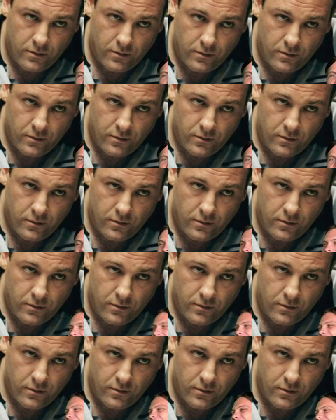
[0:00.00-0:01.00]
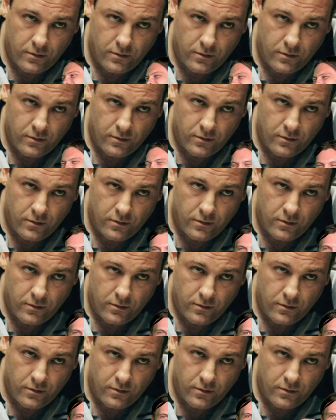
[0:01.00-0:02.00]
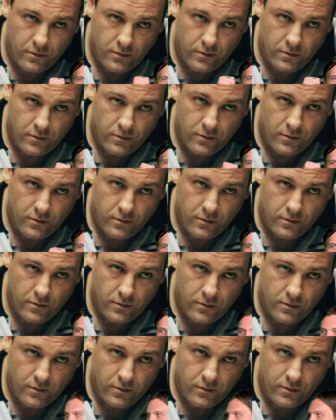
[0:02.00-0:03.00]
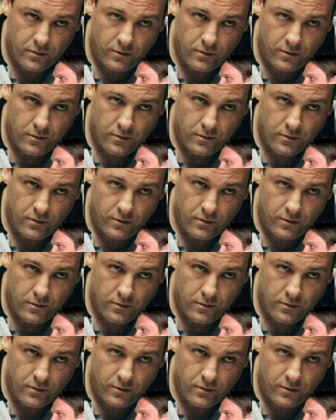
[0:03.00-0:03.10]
[no speech]